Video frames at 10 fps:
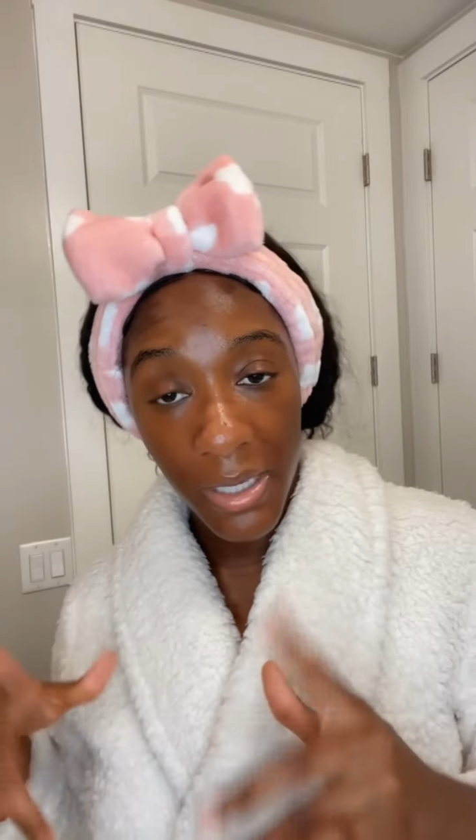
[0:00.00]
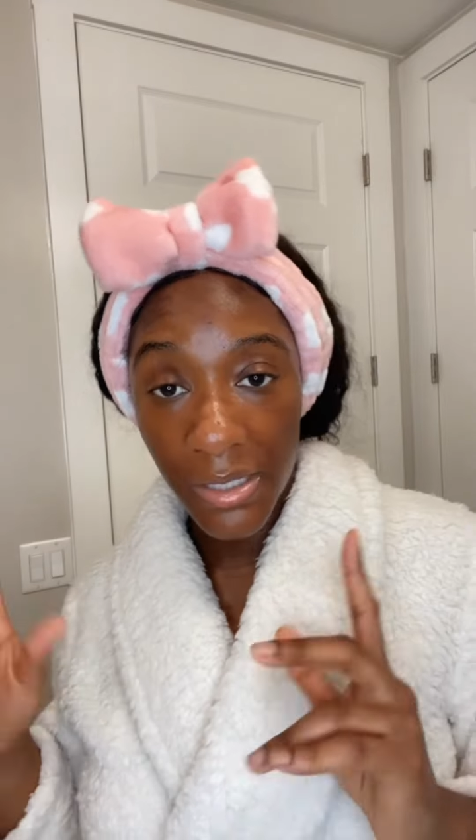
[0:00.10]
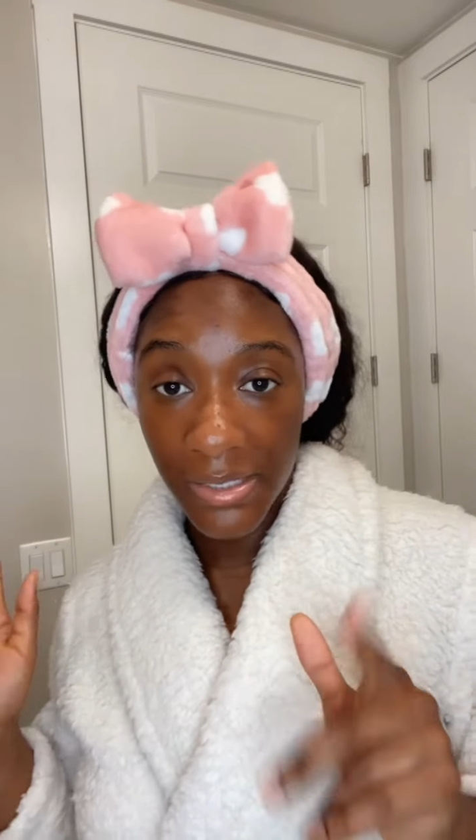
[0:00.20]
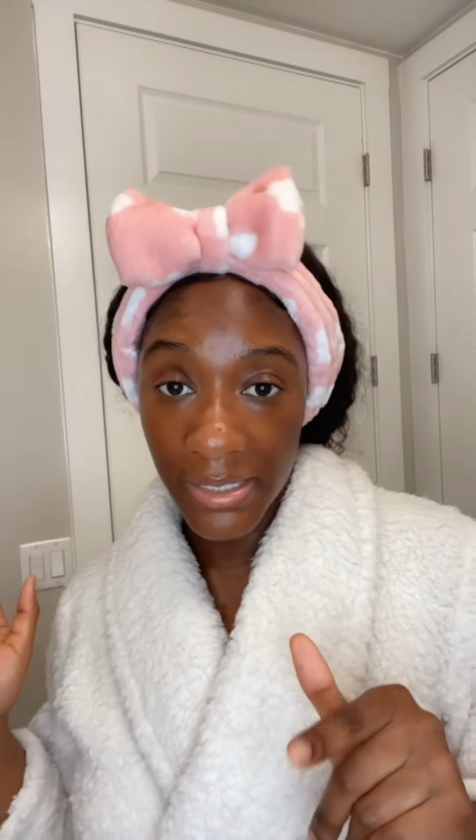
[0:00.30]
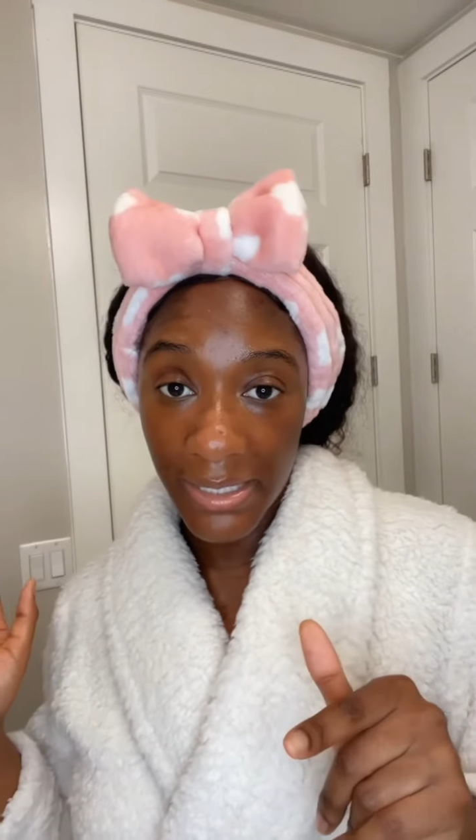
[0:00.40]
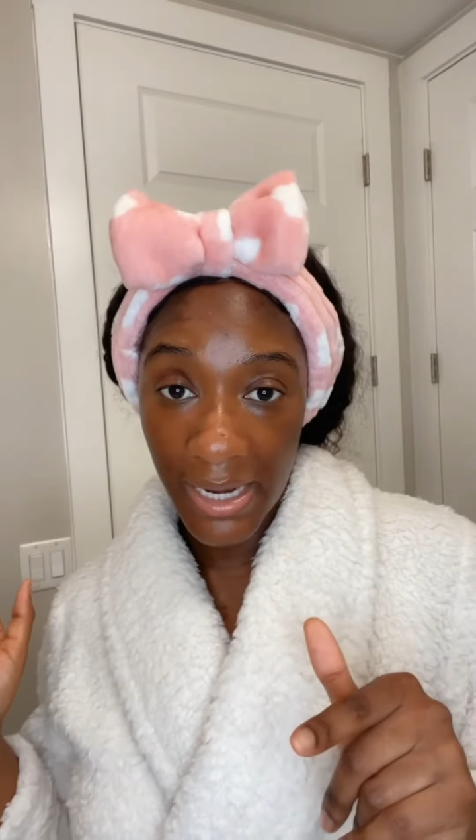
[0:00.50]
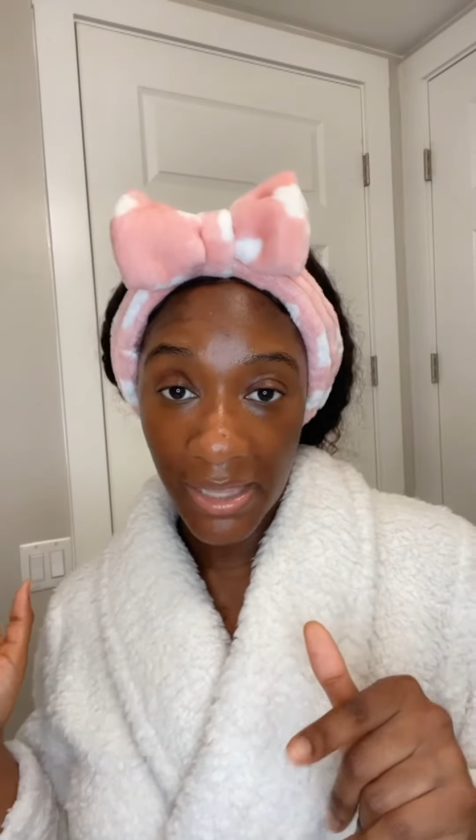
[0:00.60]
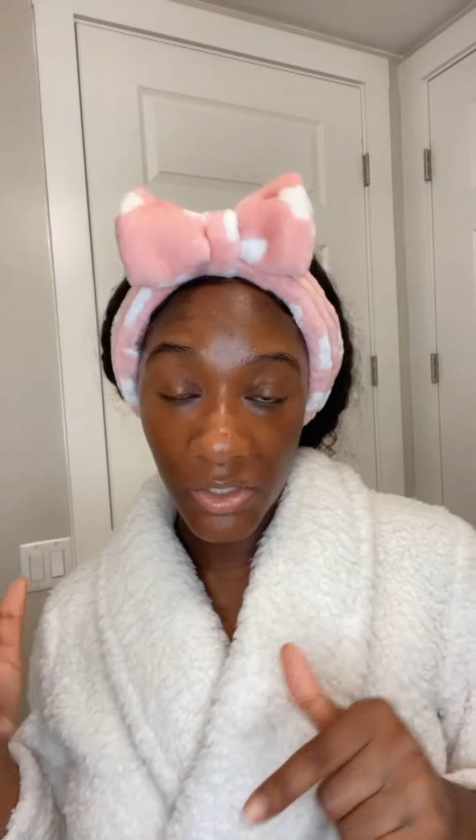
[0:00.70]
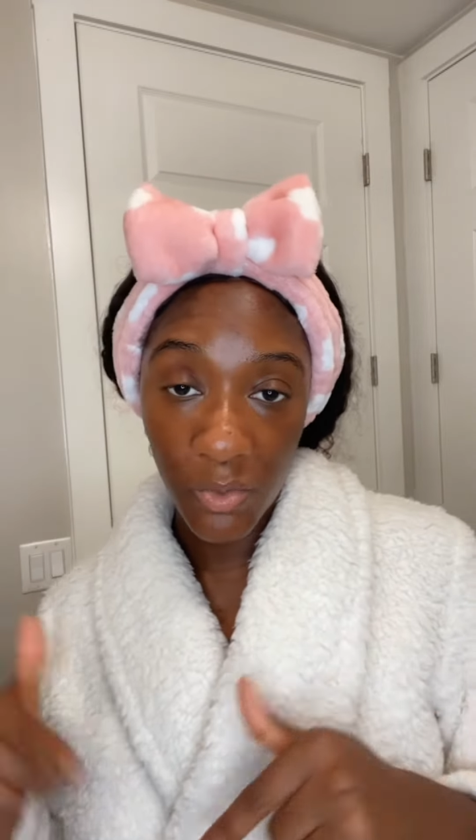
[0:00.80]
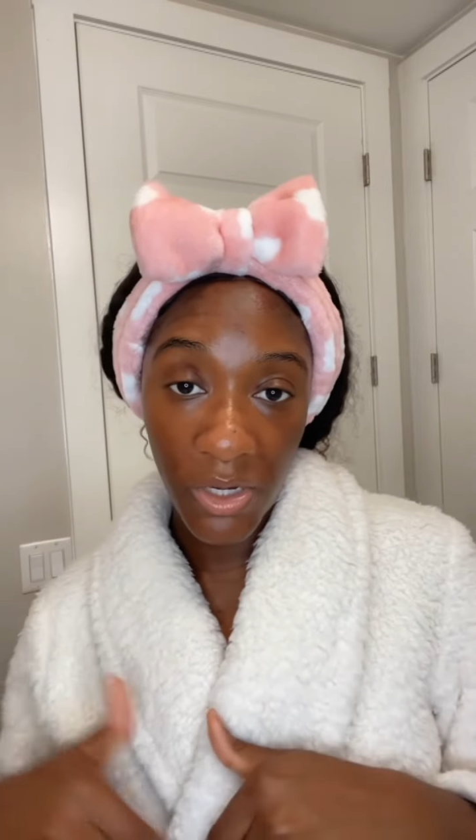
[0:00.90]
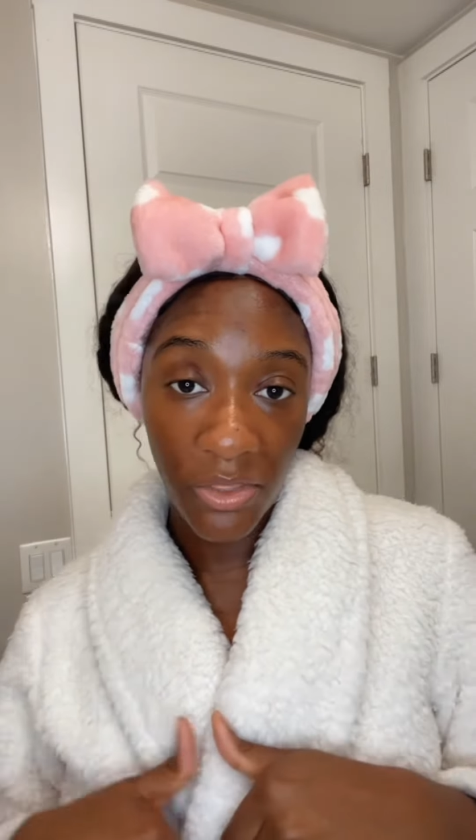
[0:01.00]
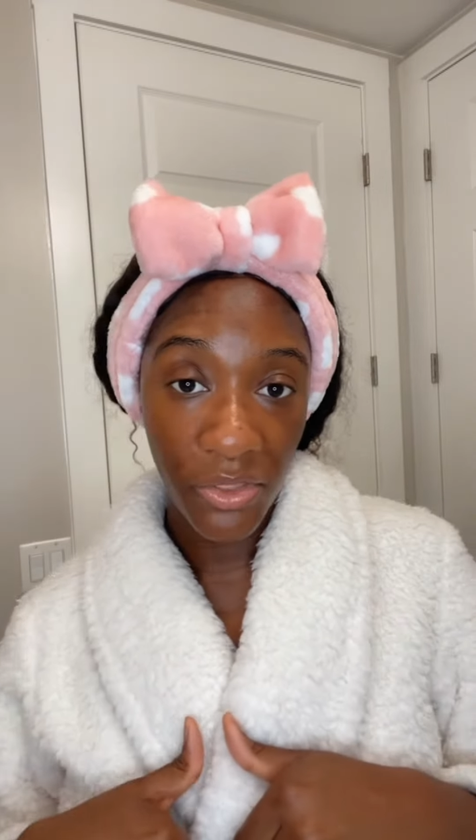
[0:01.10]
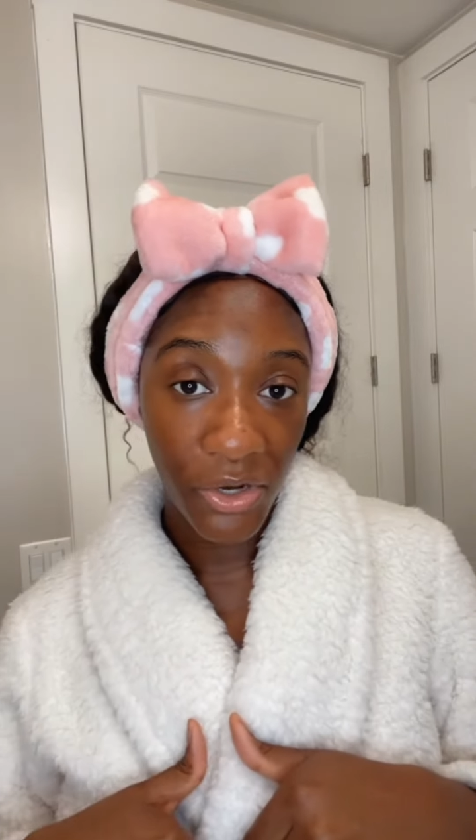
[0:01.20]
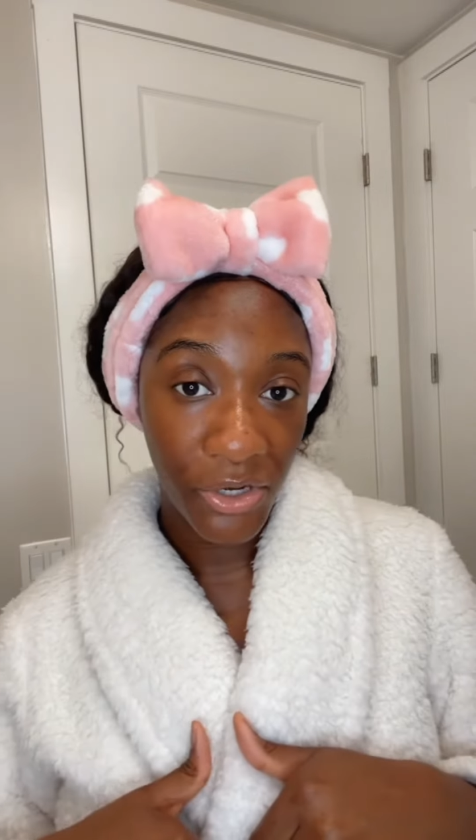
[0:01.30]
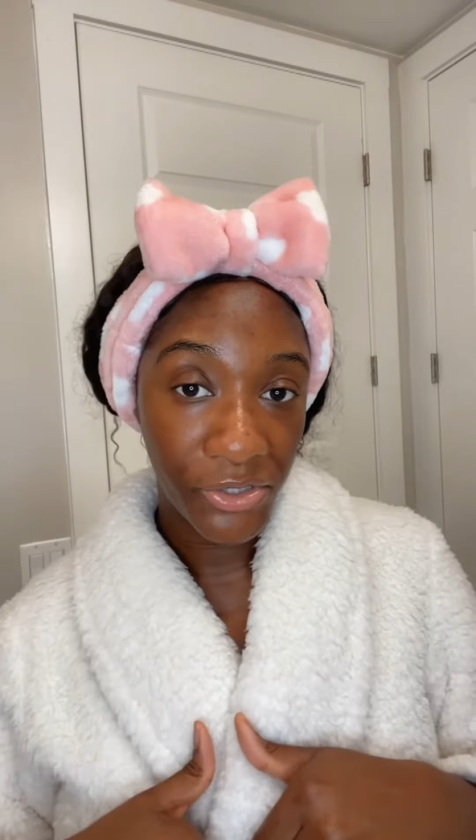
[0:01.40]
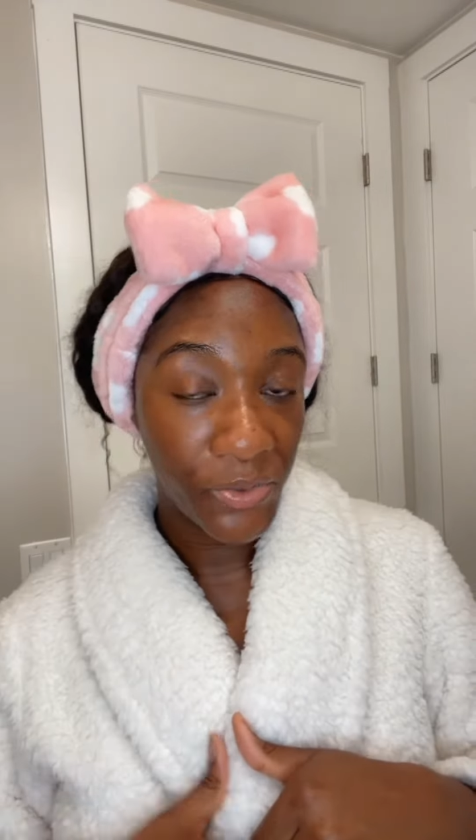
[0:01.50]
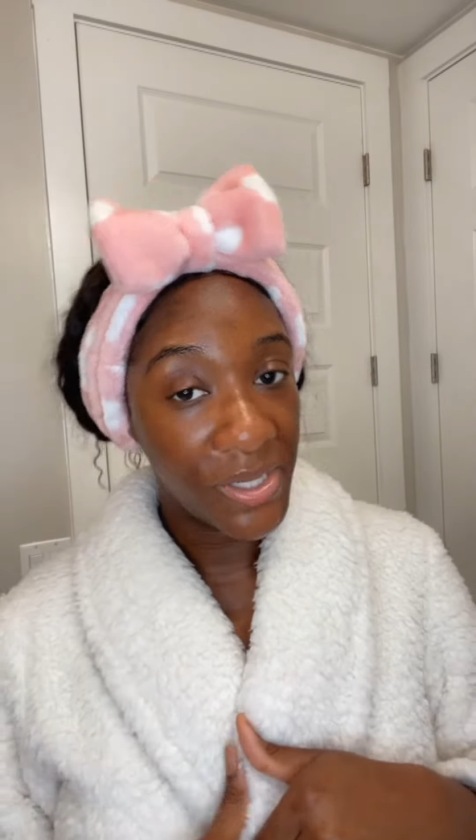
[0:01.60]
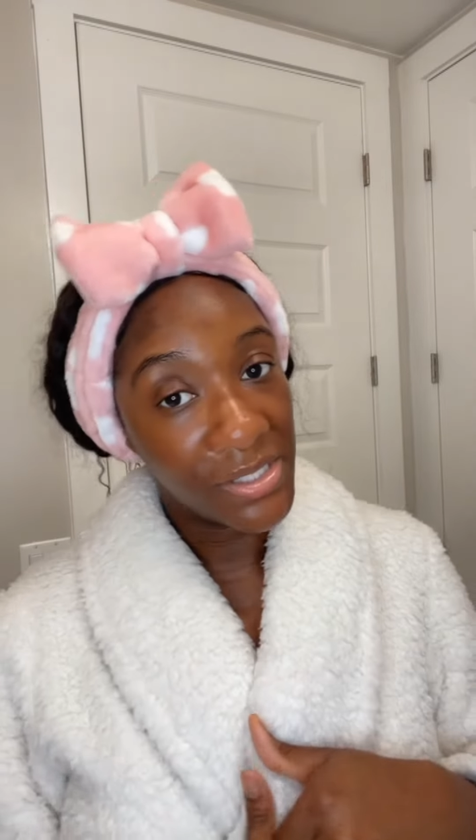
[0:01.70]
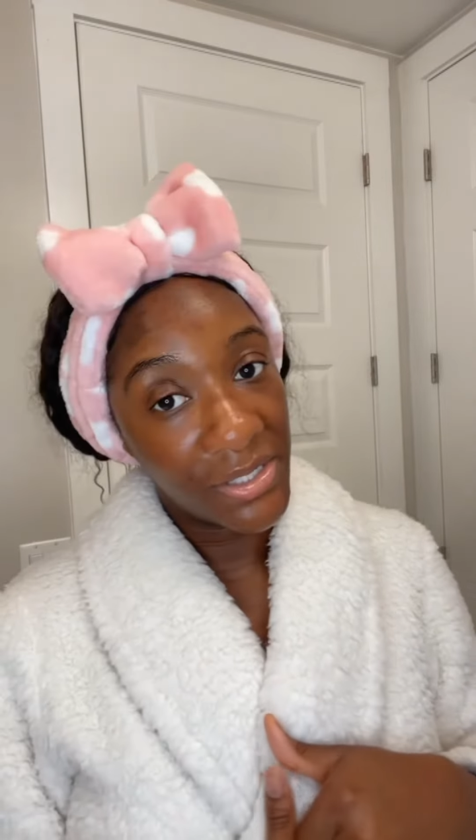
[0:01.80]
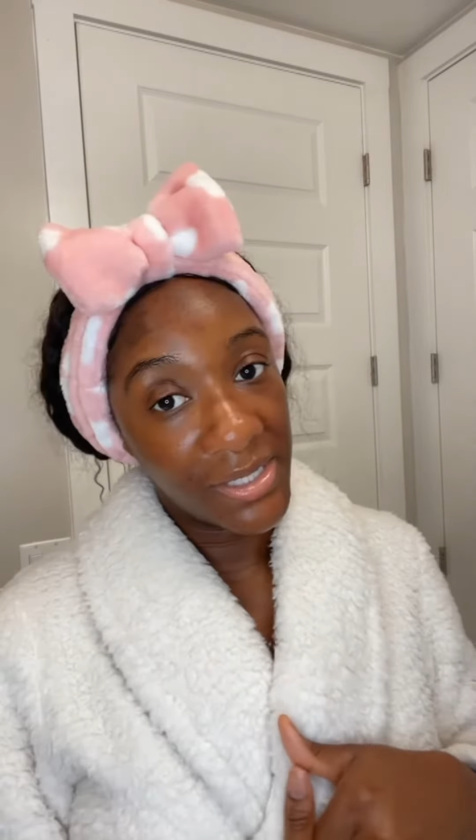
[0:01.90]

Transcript: Sunday the 23rd to enter